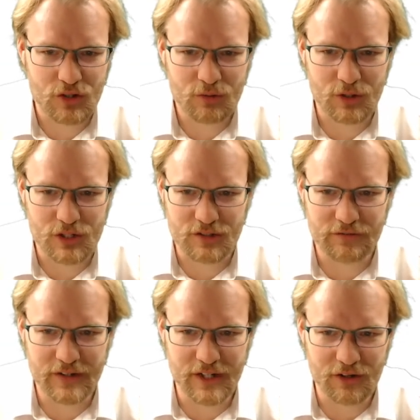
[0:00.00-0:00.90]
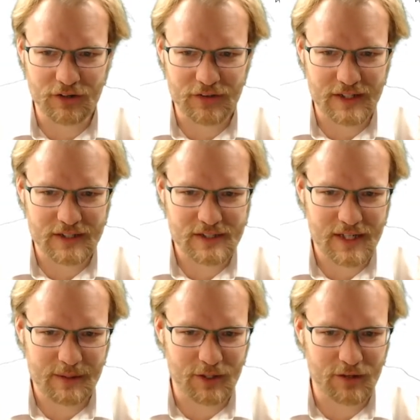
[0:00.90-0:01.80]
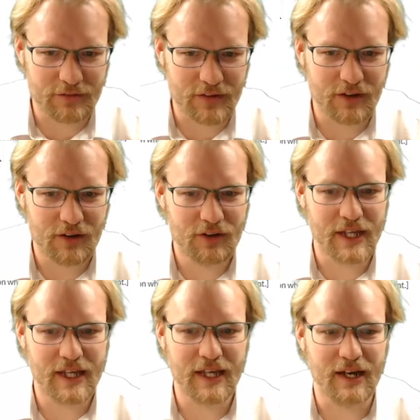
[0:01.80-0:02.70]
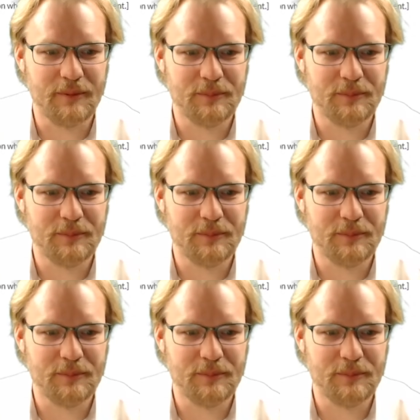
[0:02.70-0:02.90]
watch the video that's coming over here.